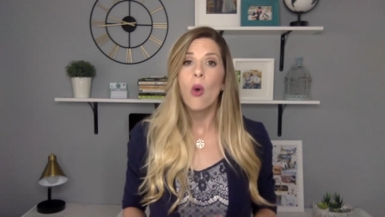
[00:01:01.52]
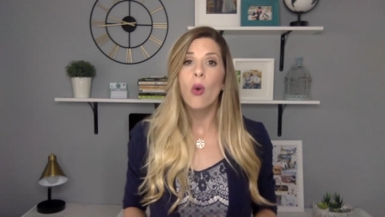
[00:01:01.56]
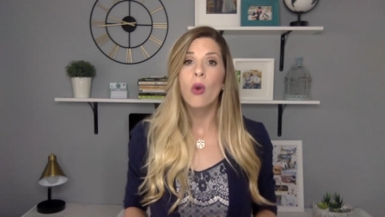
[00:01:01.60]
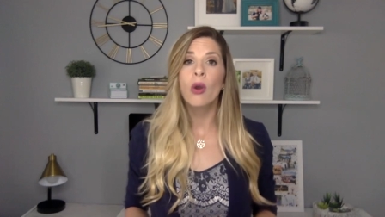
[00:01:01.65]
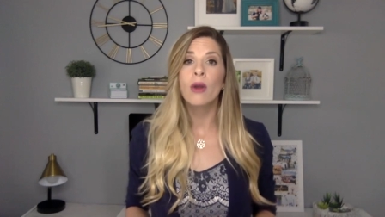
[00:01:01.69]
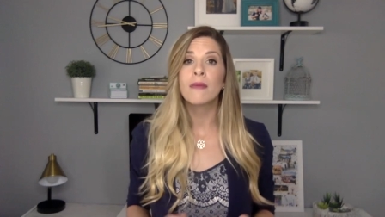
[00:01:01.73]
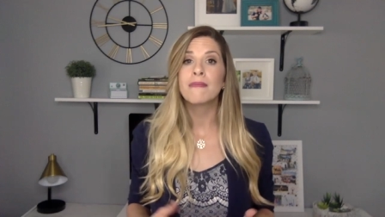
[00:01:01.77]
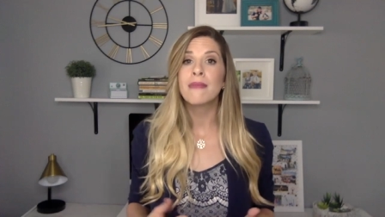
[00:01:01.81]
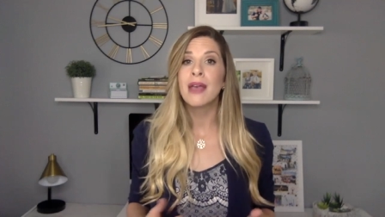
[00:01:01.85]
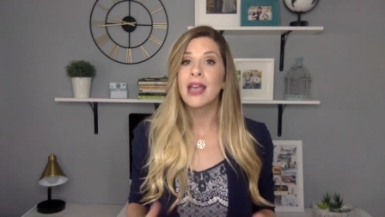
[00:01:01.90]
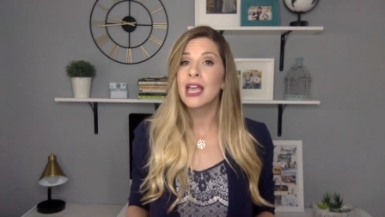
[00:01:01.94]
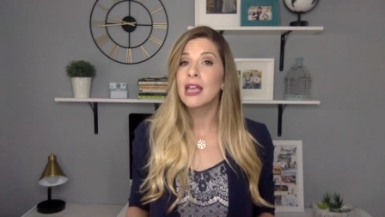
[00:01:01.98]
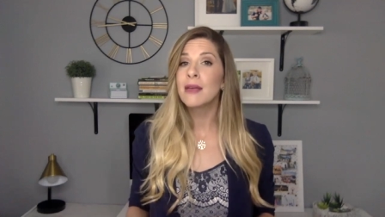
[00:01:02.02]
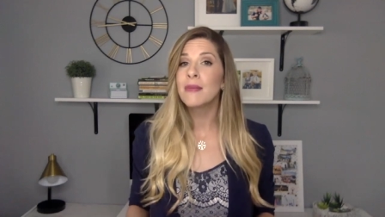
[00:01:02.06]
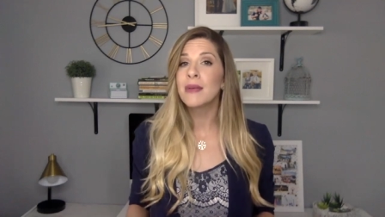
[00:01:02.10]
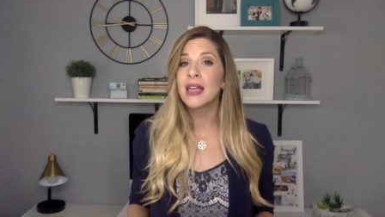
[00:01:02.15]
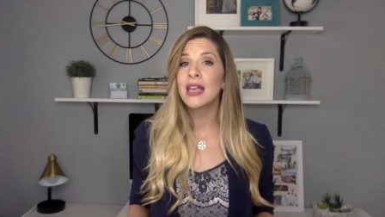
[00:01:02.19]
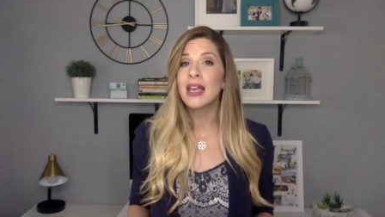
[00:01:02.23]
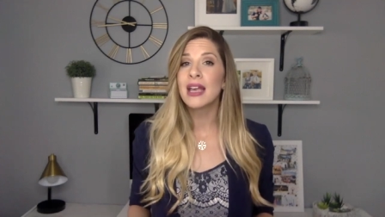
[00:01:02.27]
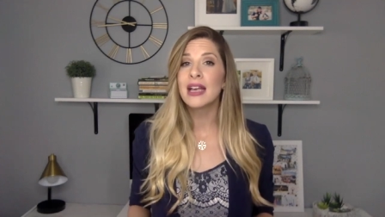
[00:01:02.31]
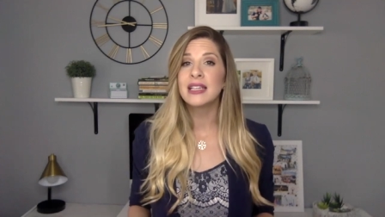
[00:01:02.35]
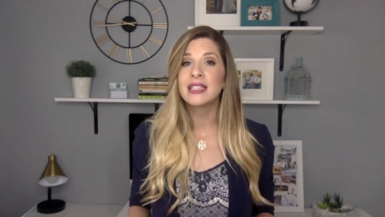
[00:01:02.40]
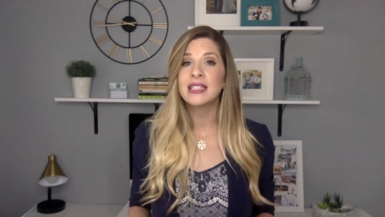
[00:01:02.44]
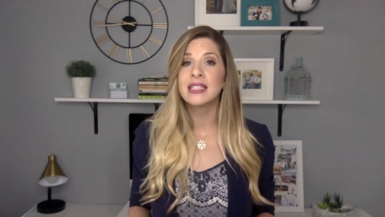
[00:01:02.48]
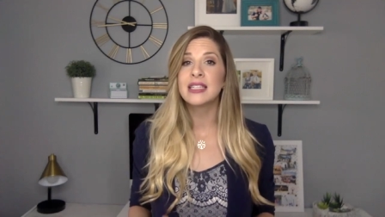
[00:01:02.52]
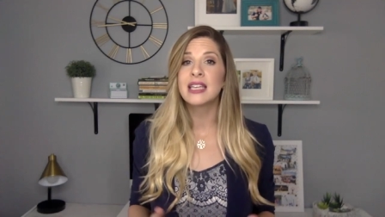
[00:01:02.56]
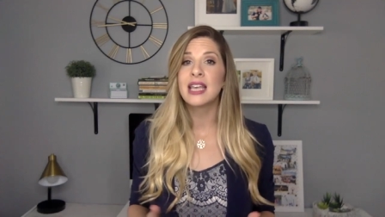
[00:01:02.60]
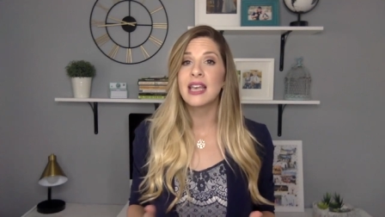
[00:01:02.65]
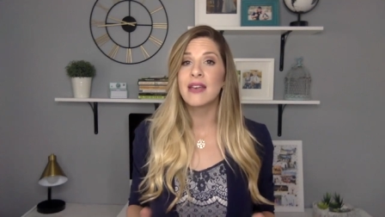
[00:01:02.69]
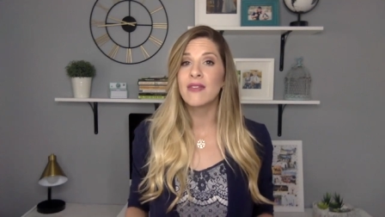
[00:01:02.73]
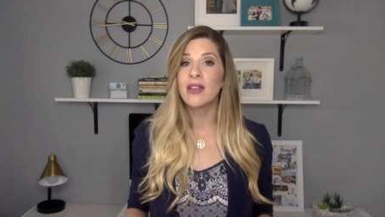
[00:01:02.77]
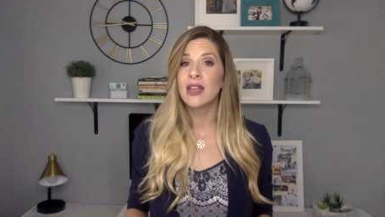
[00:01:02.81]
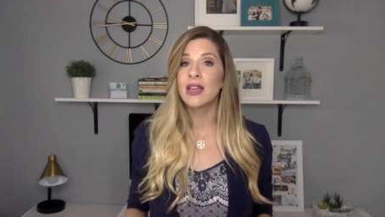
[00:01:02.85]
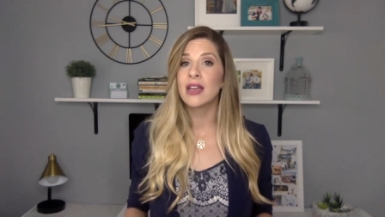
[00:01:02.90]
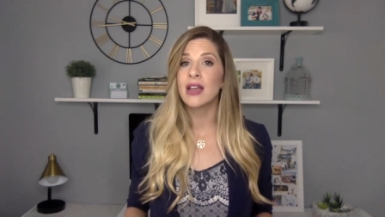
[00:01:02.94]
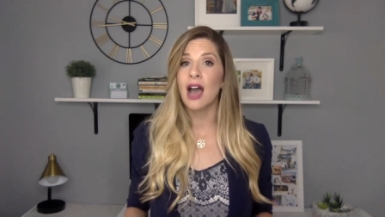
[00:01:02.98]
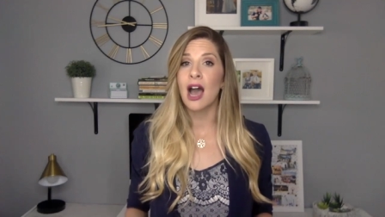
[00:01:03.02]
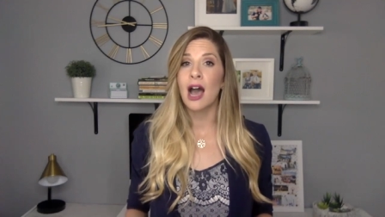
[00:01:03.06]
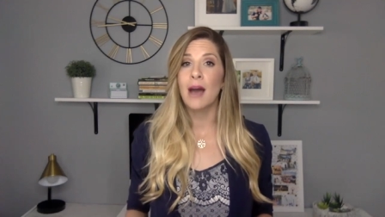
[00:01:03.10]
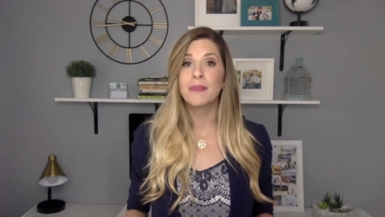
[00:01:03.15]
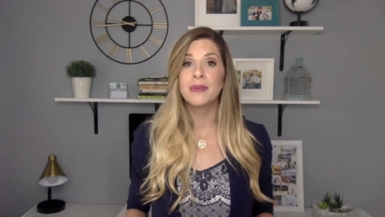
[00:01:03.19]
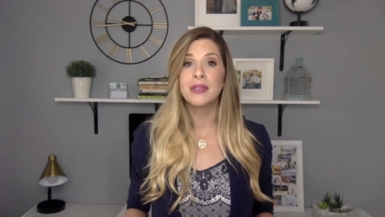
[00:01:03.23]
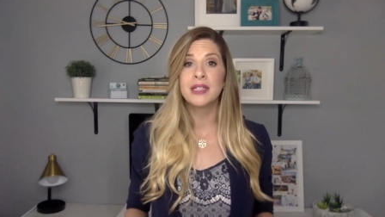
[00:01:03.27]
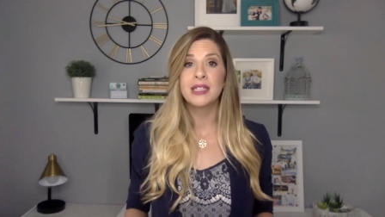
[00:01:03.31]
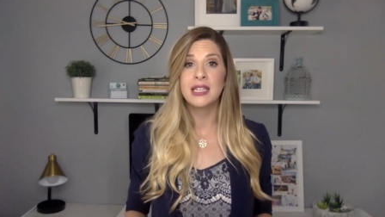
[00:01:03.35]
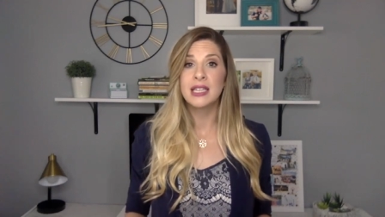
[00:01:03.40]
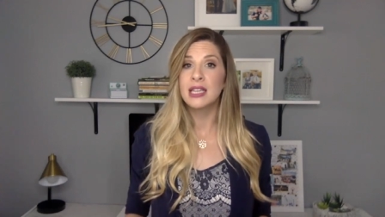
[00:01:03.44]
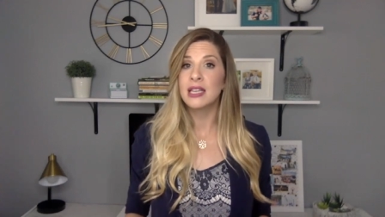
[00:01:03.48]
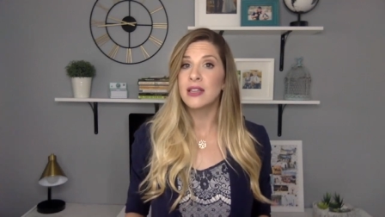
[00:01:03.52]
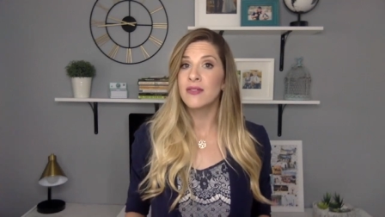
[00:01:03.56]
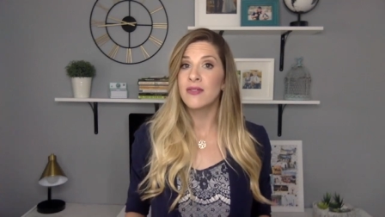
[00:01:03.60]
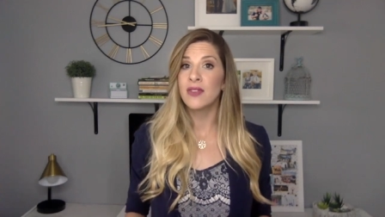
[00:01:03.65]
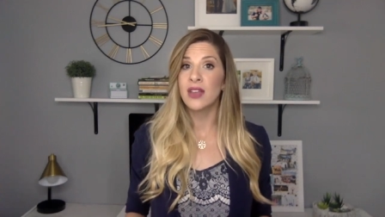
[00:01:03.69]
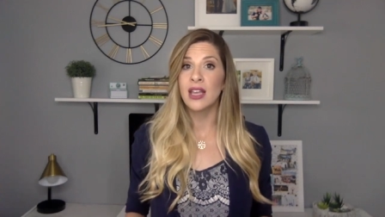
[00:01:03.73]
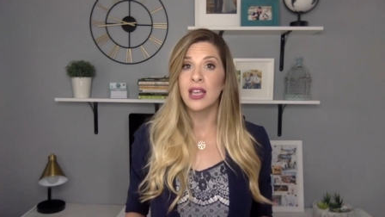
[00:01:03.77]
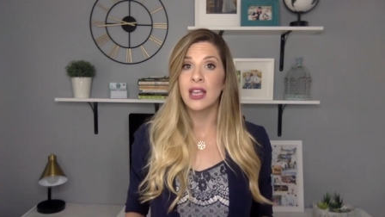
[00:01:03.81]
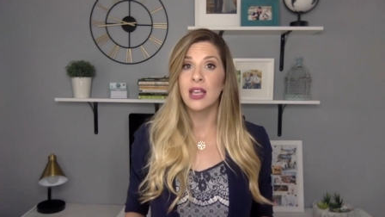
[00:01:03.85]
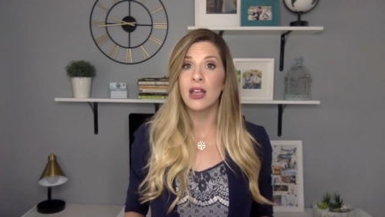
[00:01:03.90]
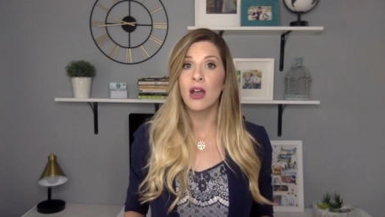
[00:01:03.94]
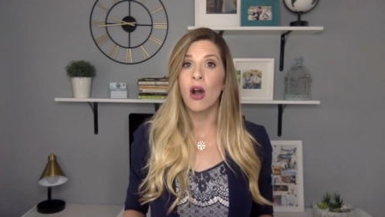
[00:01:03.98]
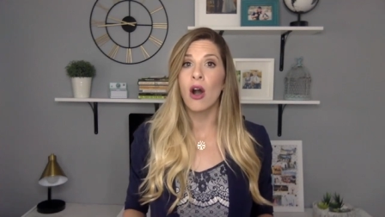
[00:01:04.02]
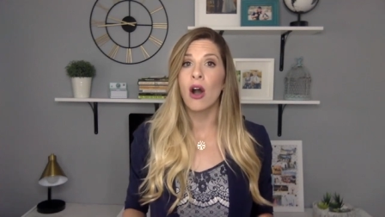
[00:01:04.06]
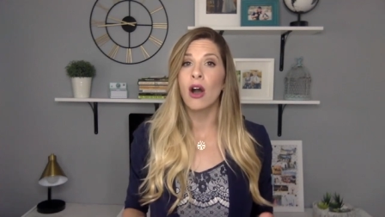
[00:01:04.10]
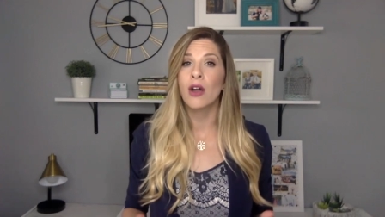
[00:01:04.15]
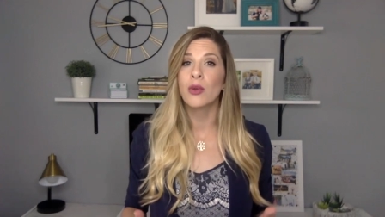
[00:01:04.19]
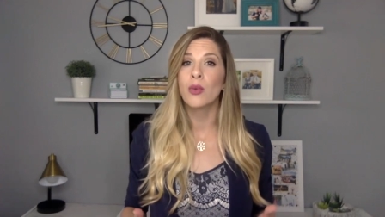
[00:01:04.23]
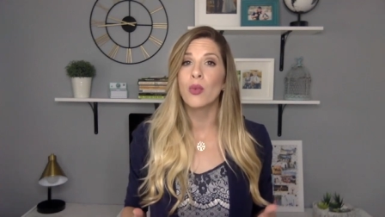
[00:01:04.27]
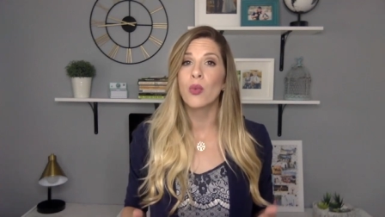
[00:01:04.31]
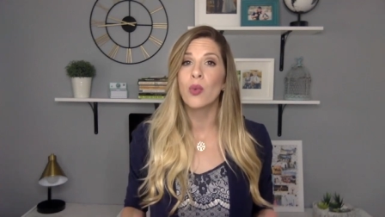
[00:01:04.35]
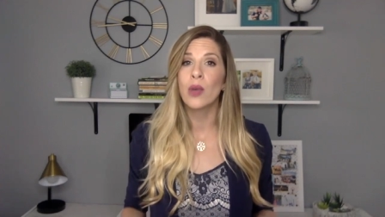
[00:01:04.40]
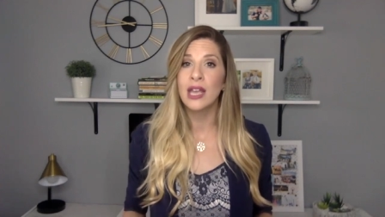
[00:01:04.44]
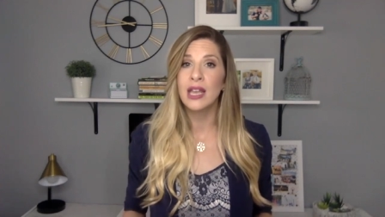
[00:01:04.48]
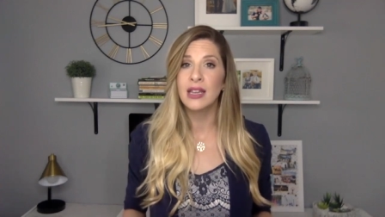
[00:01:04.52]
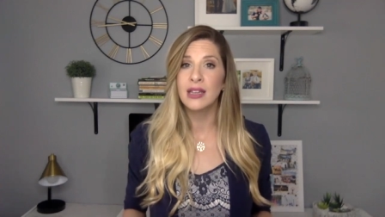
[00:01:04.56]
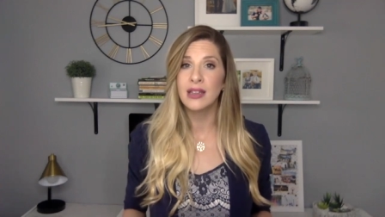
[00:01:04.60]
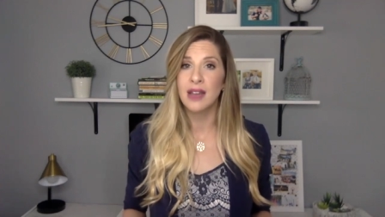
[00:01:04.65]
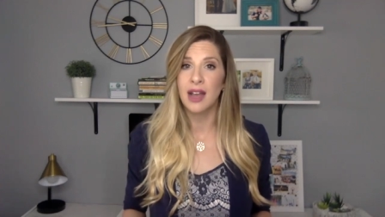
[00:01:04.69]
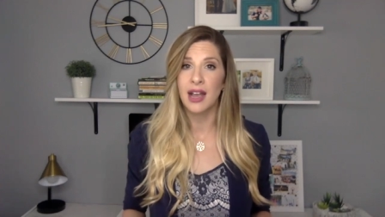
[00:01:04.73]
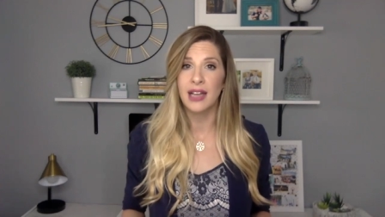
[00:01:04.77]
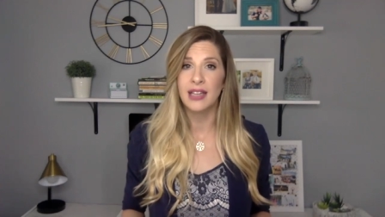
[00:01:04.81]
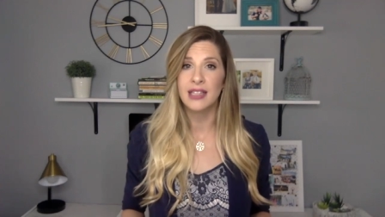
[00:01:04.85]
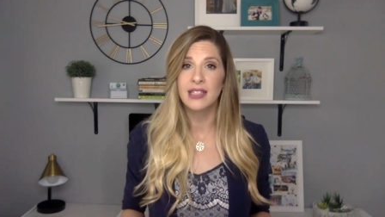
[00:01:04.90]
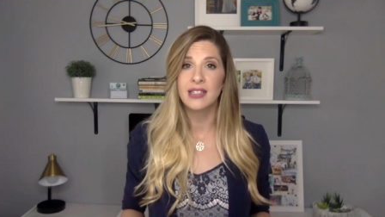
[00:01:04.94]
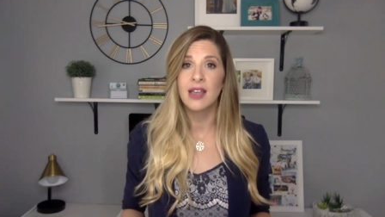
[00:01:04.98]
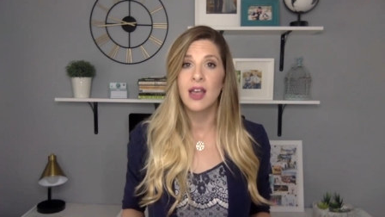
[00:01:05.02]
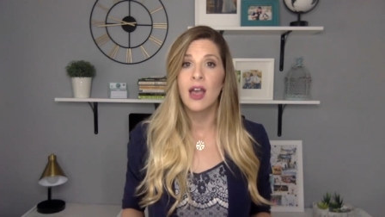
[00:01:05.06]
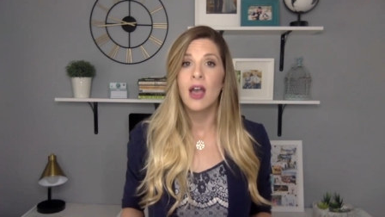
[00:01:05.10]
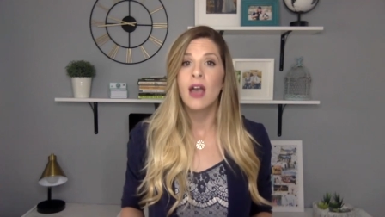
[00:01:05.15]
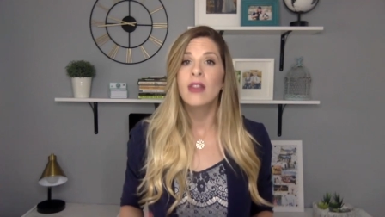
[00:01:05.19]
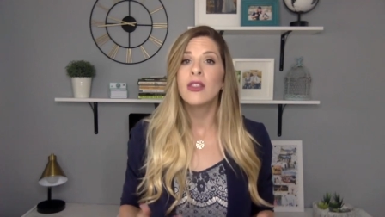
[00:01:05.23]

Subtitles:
Or maybe it's giving up TV on weeknights.